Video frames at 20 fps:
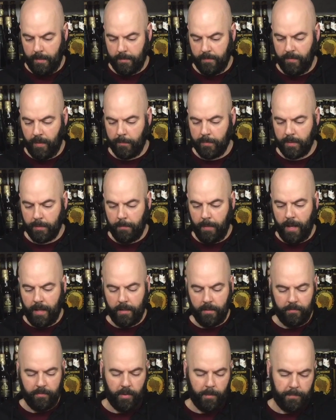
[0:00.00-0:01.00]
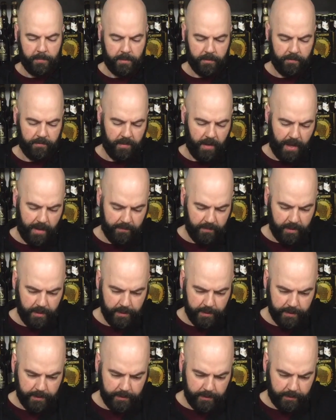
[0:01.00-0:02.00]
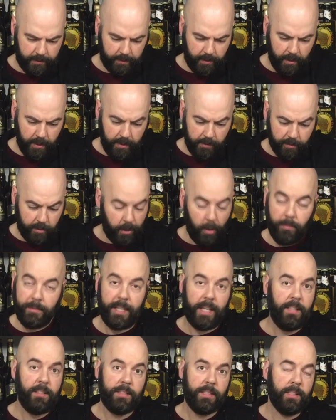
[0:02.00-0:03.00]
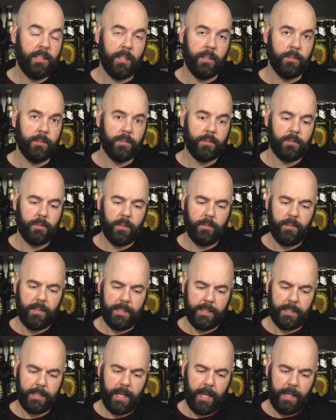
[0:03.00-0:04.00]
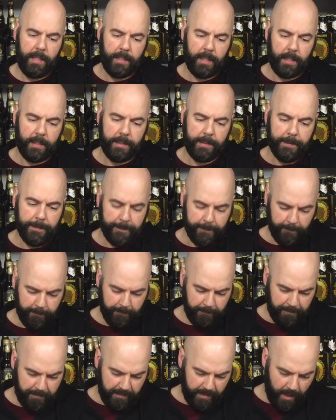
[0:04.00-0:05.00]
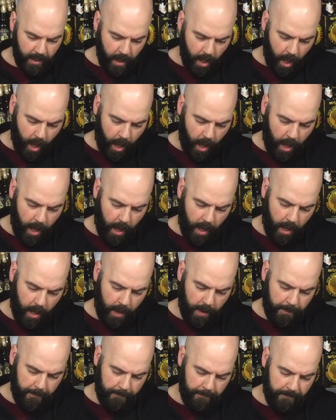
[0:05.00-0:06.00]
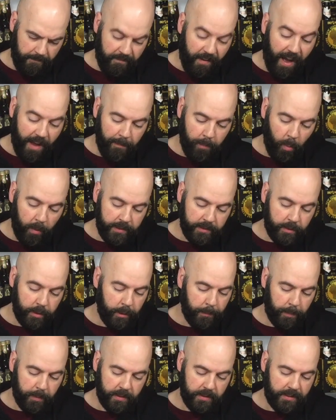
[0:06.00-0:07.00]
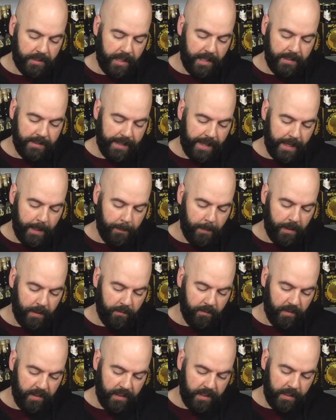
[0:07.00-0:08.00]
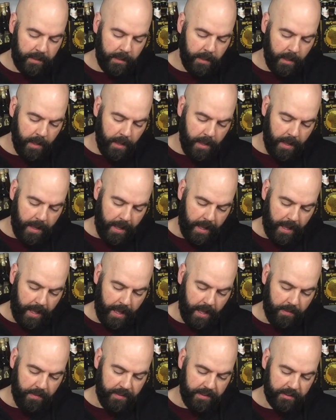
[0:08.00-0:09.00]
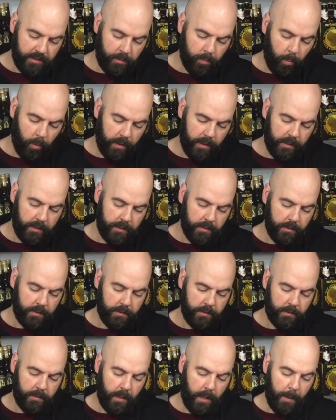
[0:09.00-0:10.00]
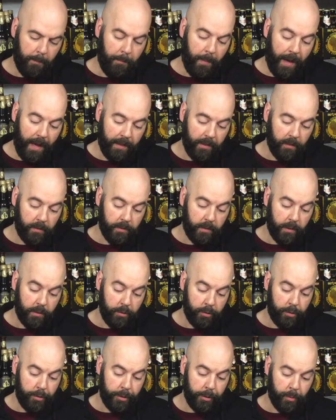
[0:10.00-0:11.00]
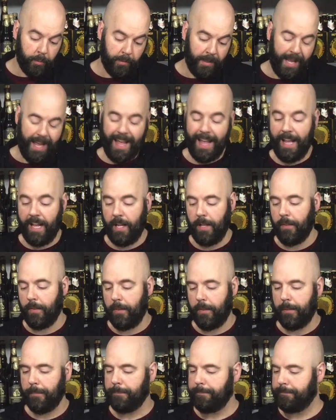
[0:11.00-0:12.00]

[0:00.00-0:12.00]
develops in the bottle for up to 5 years. So no tasting notes of any kind on here. 5.2% ABV, and this was bottled June 8th.